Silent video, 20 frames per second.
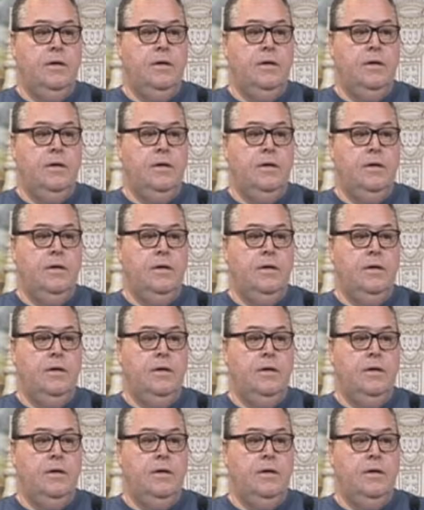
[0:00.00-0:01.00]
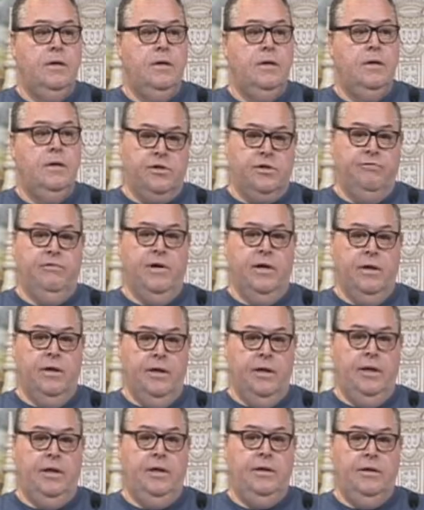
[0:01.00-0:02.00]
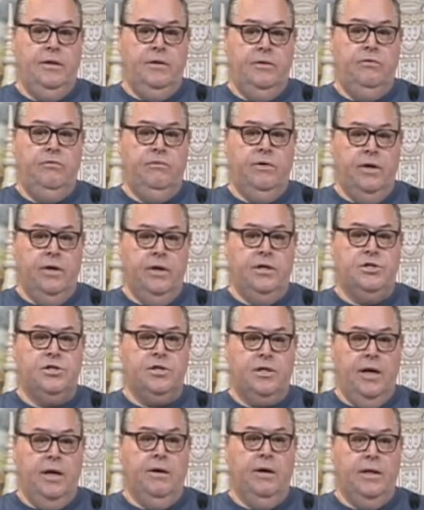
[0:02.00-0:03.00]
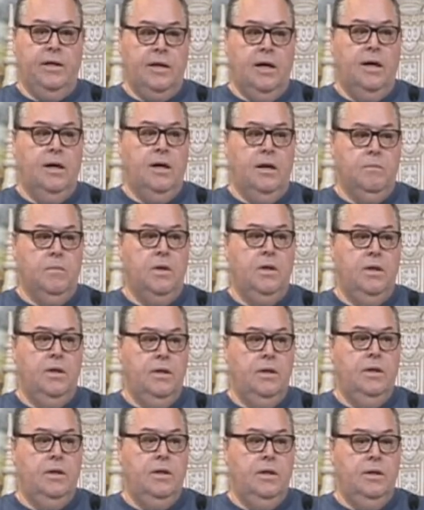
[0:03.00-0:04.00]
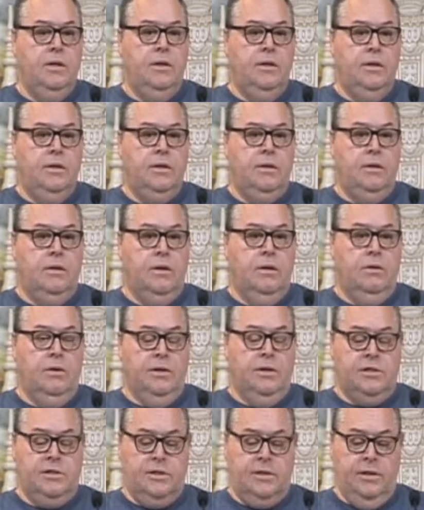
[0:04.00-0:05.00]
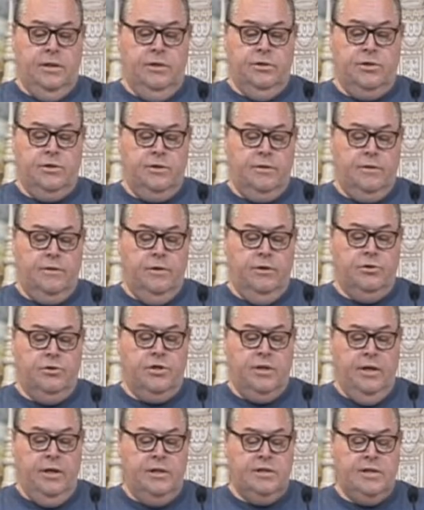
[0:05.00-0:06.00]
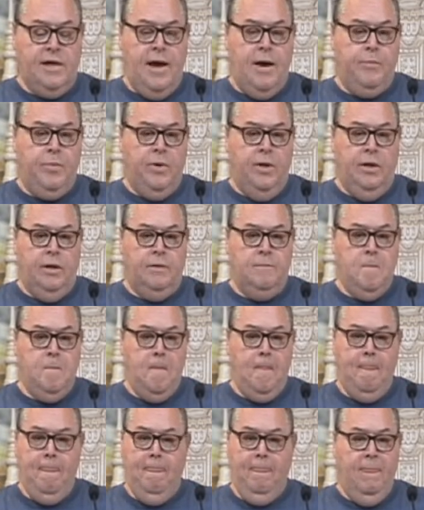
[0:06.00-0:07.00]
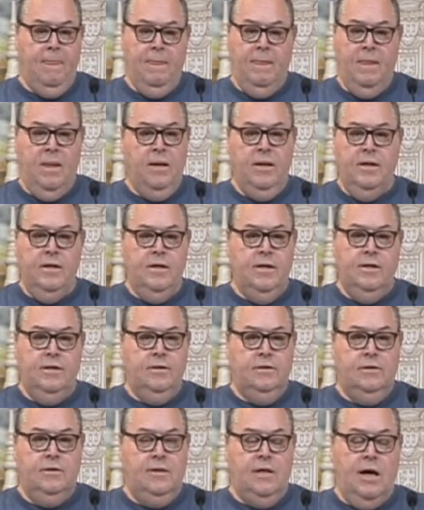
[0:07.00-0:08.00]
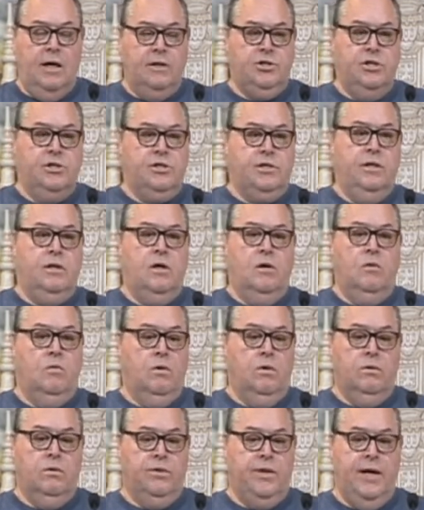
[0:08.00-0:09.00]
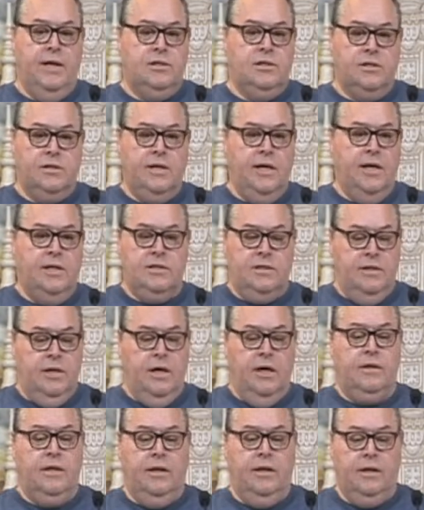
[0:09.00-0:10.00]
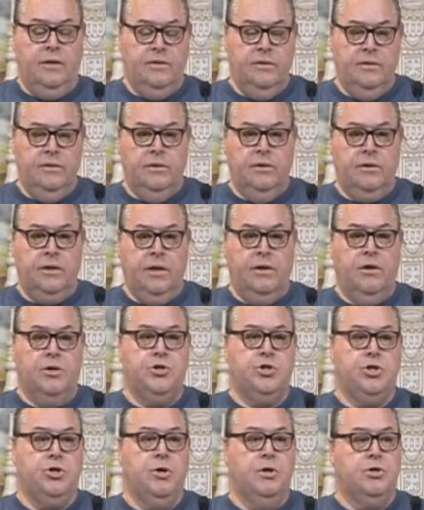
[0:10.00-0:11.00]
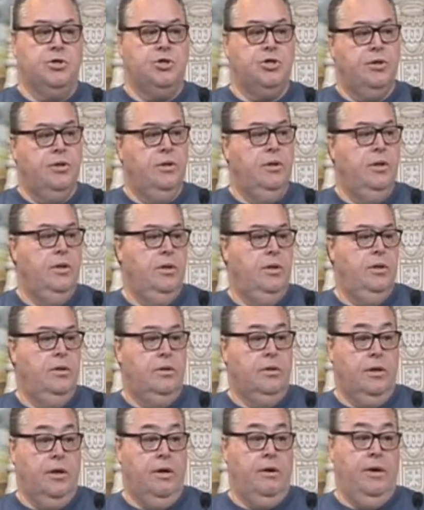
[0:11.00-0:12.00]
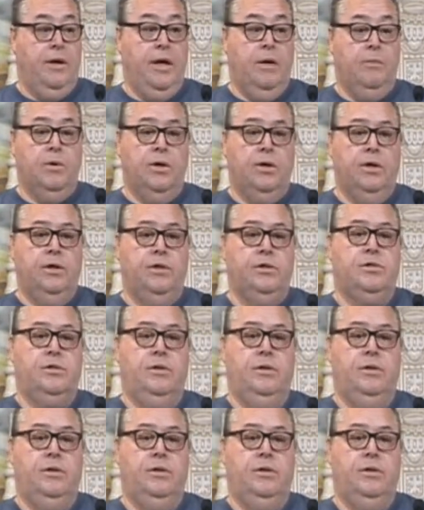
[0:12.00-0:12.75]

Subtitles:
And it's a very, very scary time. You know, there's things happening, not just in our world. That's nothing. Look at our church. Look at our neighborhoods.